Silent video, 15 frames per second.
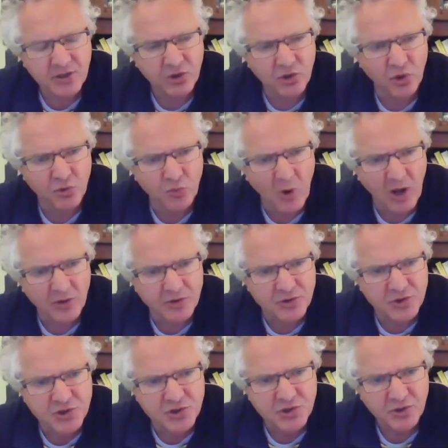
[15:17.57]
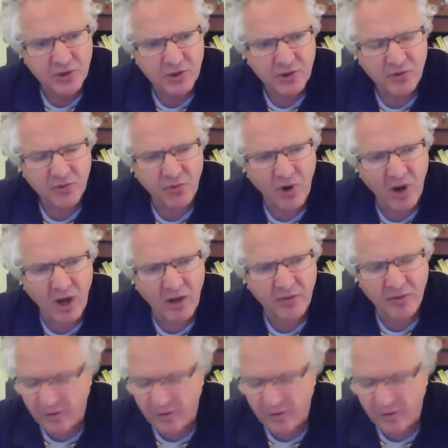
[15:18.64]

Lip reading: good ones rather